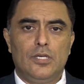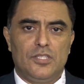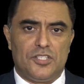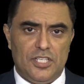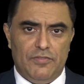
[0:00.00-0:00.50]

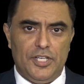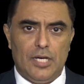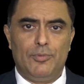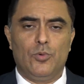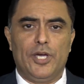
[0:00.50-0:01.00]
the
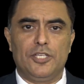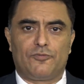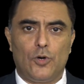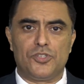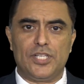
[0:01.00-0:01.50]
CVWA's
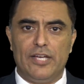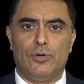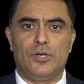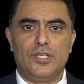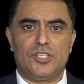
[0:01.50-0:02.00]
first
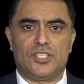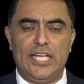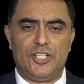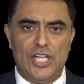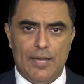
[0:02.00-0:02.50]
ever
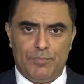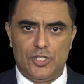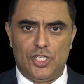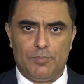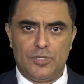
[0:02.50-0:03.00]
state
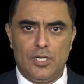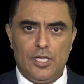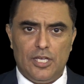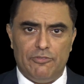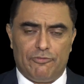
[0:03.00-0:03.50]
championships
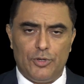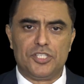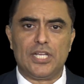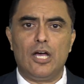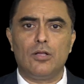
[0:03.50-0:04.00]
in
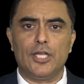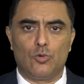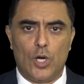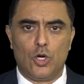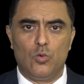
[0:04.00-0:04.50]
freestyle and
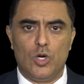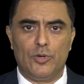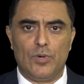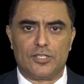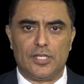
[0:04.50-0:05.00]
Greco-Roman
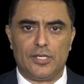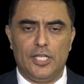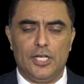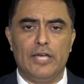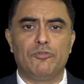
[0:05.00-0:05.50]
wrestling. It
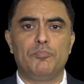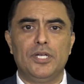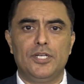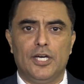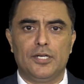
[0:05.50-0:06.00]
had never
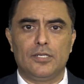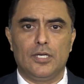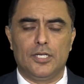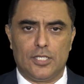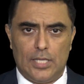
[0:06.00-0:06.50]
been done
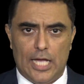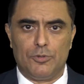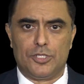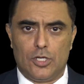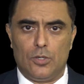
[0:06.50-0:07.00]
until I
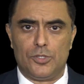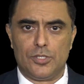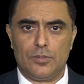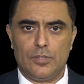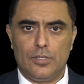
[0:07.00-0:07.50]
was the coach.
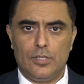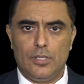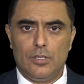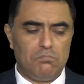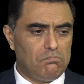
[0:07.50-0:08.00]

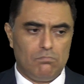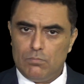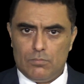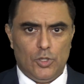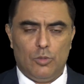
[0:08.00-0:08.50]

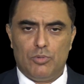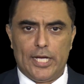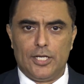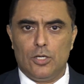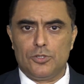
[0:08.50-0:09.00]
No
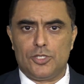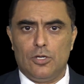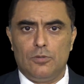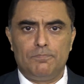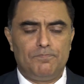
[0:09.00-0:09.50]

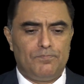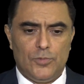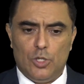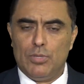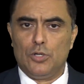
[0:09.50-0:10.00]
braggadocio,
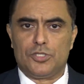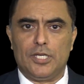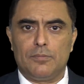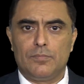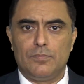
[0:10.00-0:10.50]
no
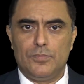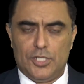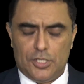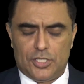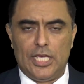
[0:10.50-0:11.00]
boasting,
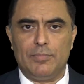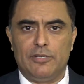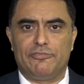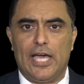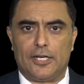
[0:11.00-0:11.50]
just statement of
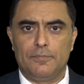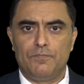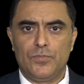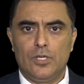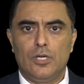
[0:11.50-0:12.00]
fact.
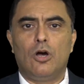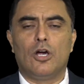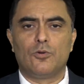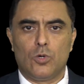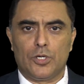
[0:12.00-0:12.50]

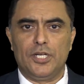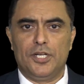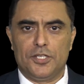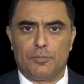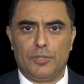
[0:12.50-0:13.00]
Hard work and
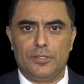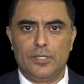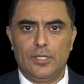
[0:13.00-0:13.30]
discipline,